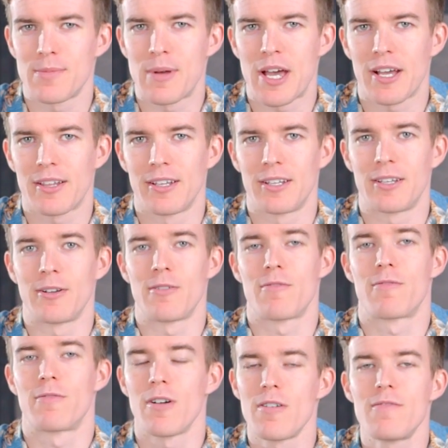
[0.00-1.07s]
to back that their
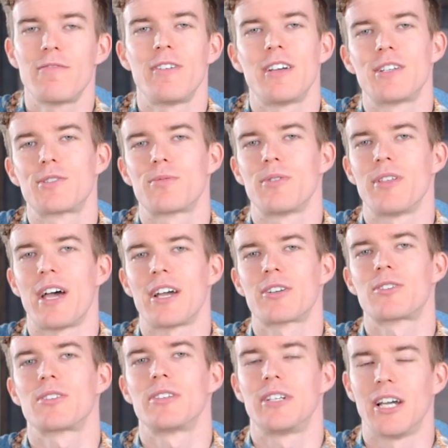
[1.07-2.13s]
front fans will actually